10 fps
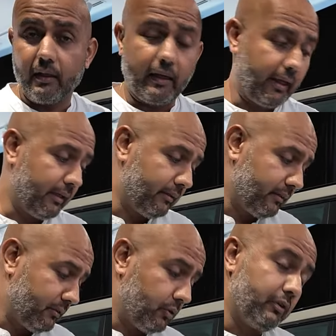And
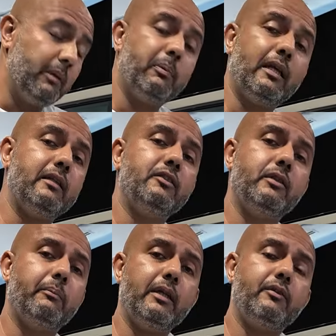to replenish
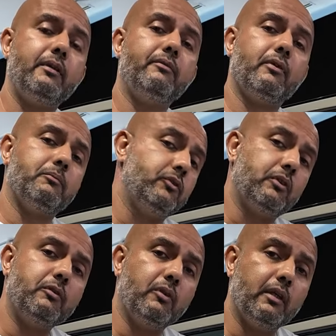the battery from
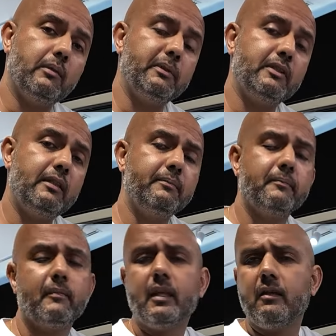0 to 100%,
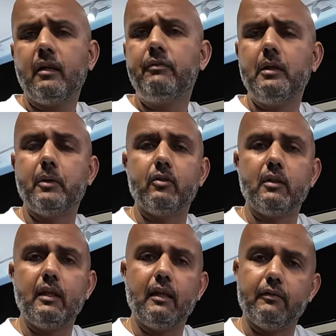roughly about
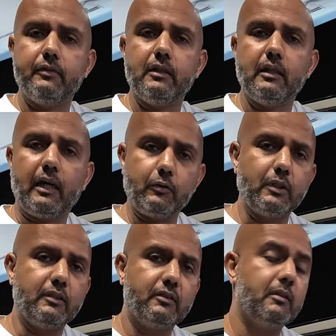11
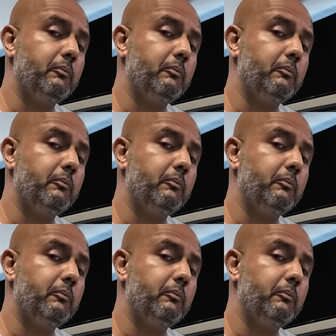hours.